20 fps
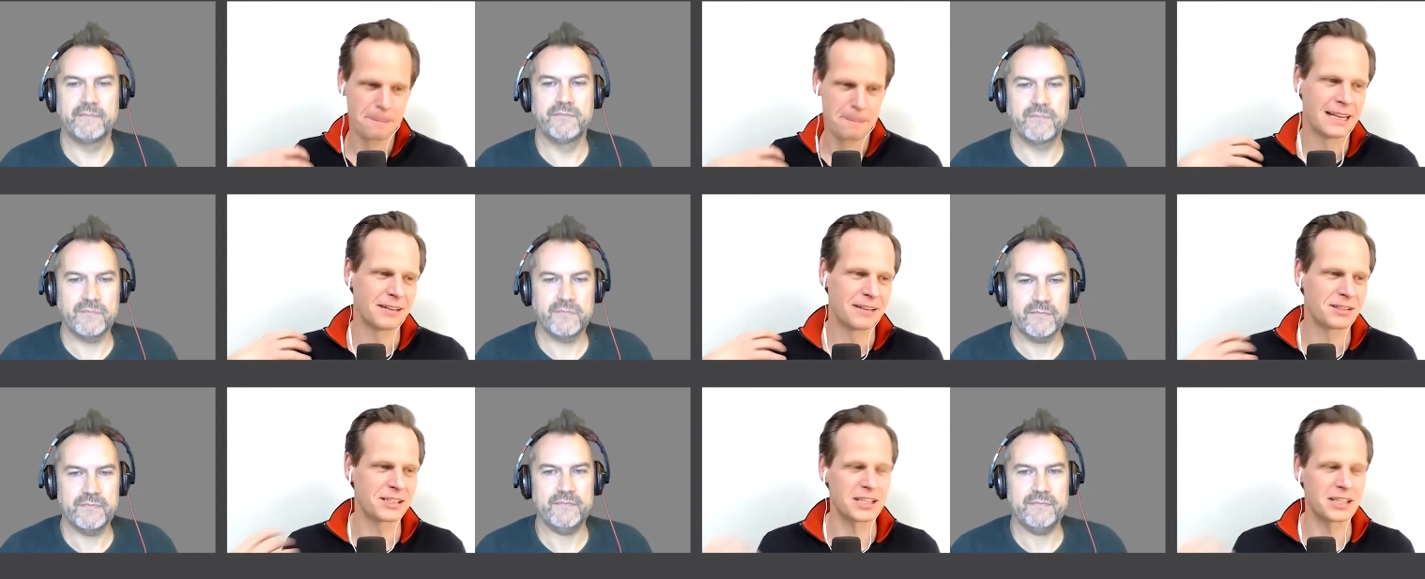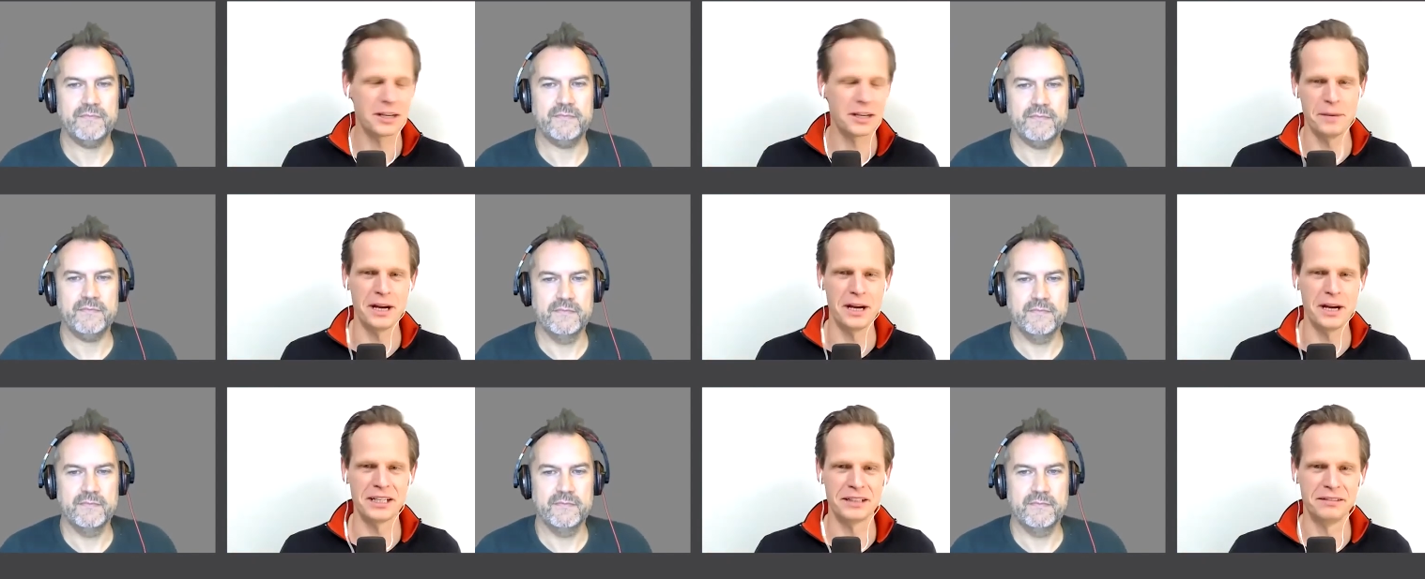Speaker 1: how so
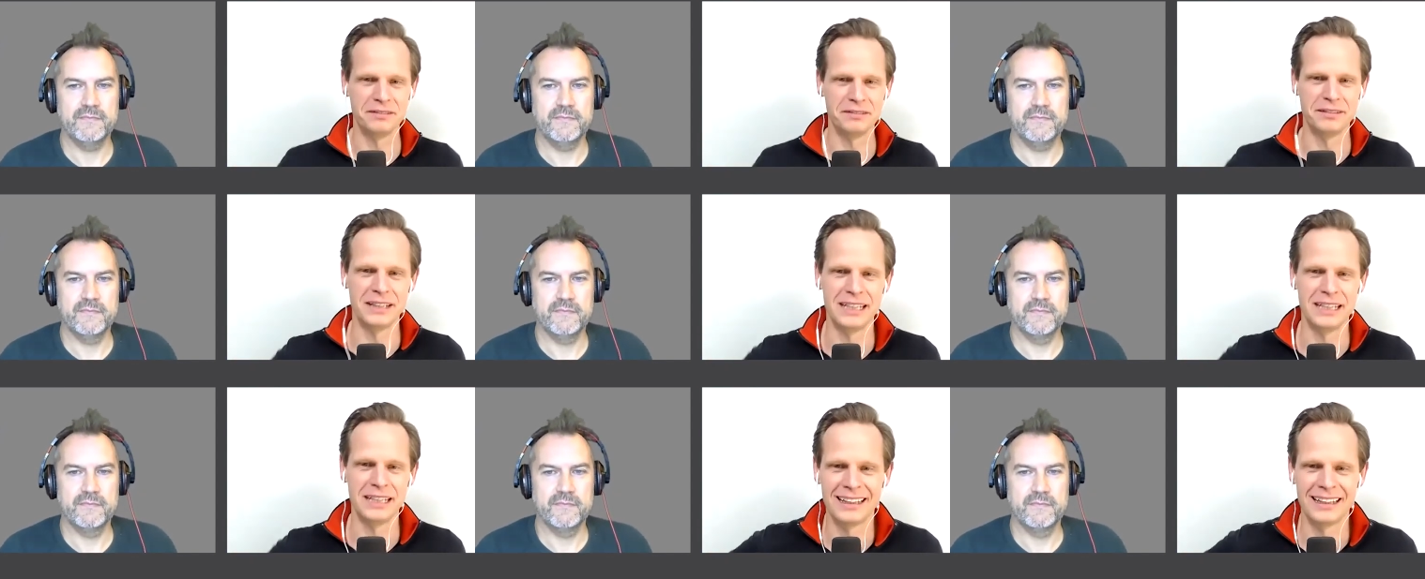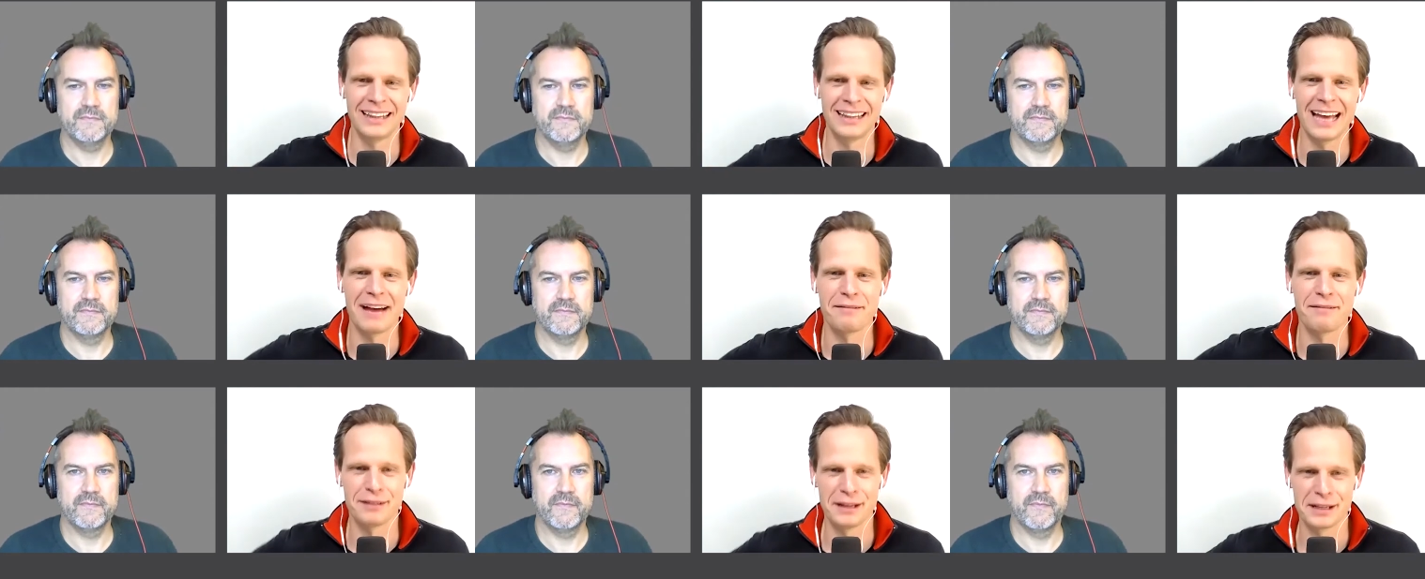much of uh,
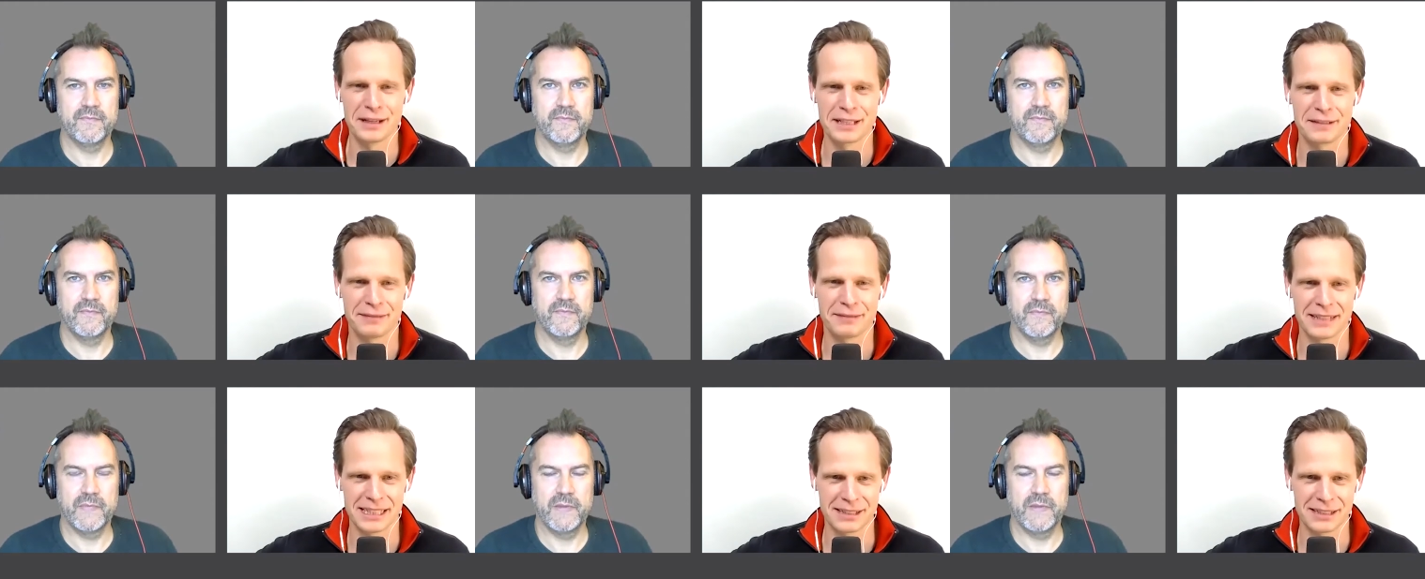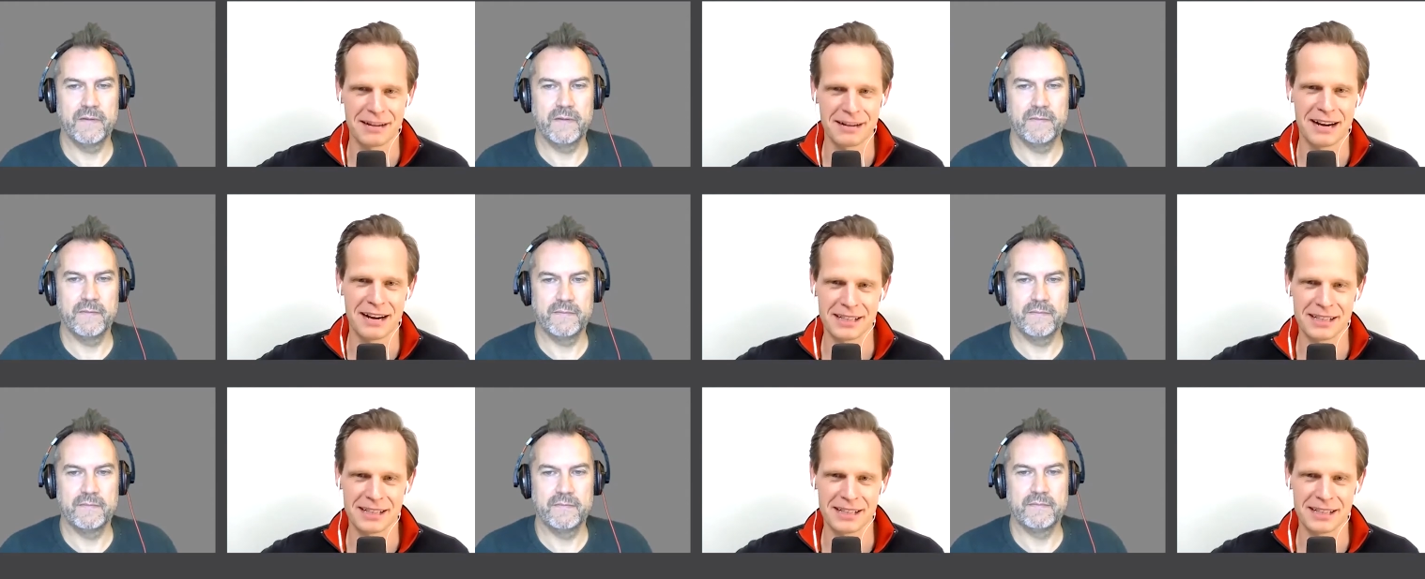that philosophy is
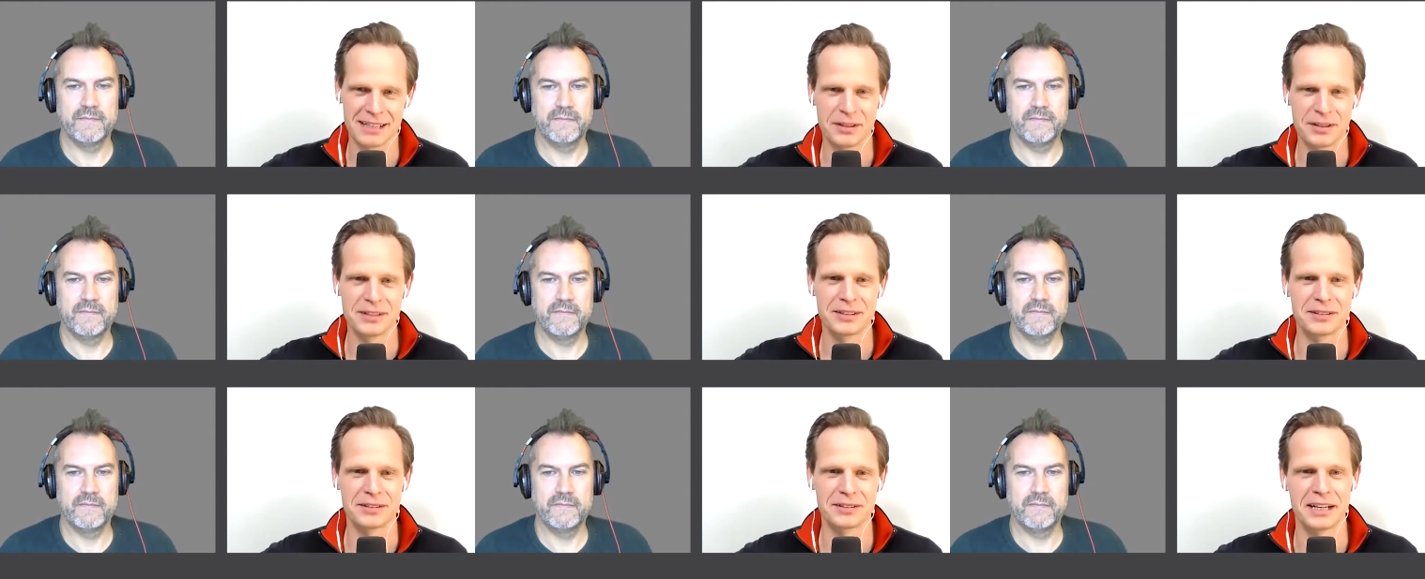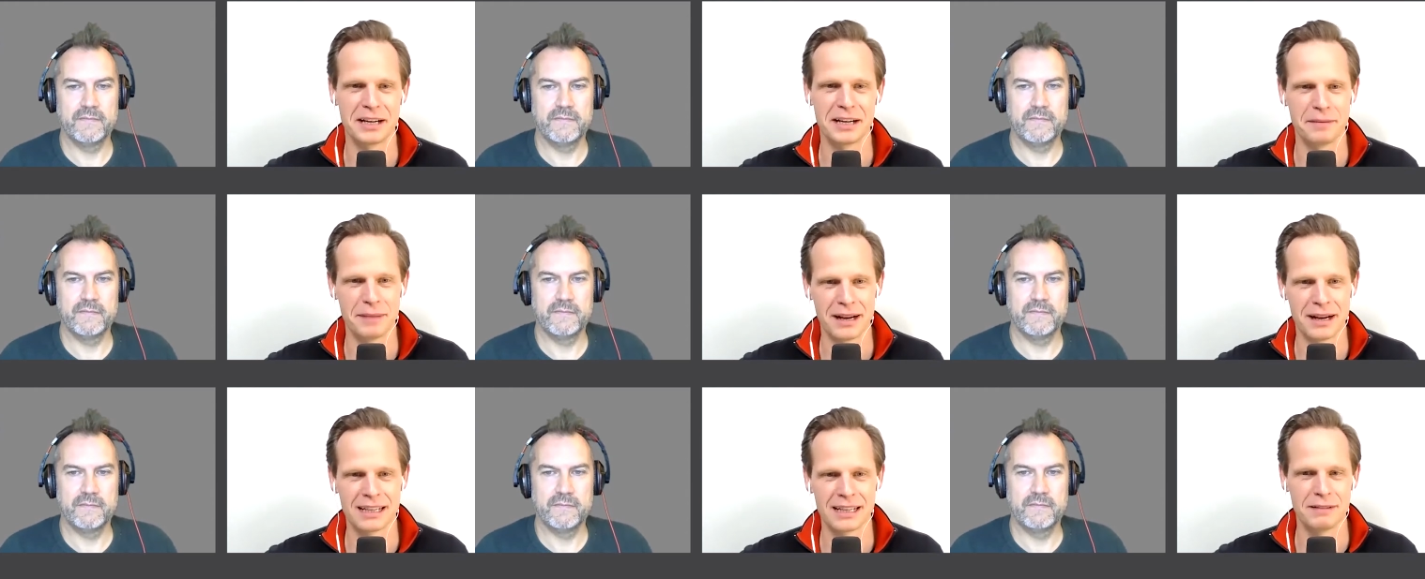grounded in what you're talking
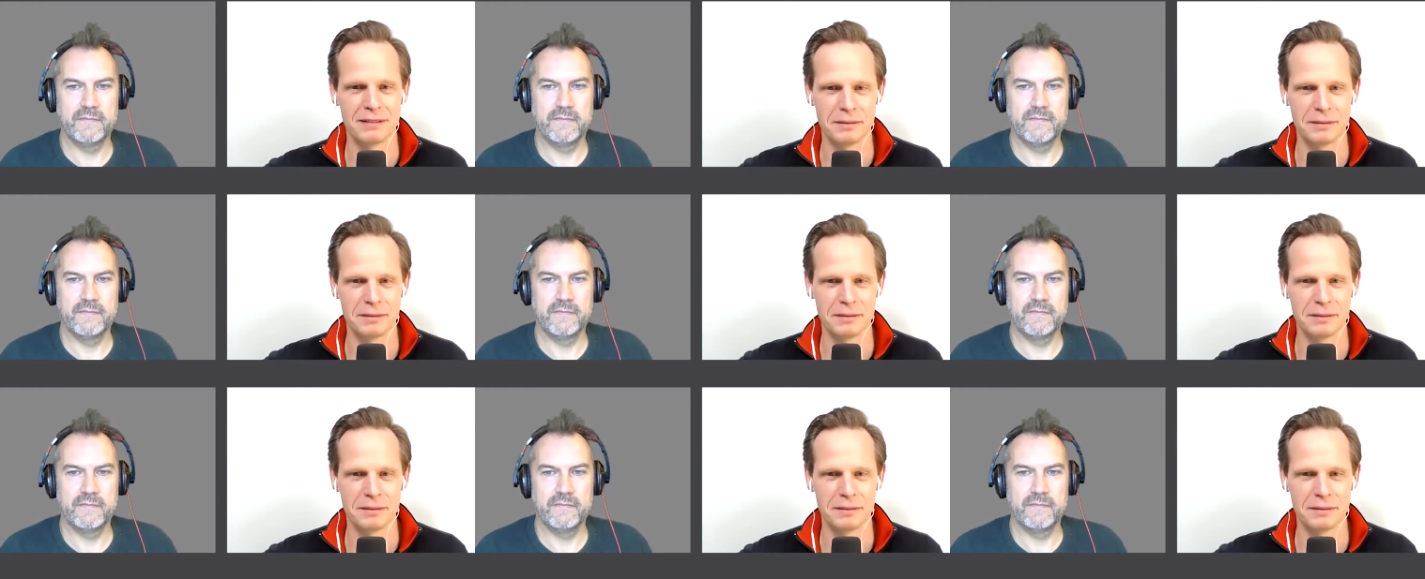about,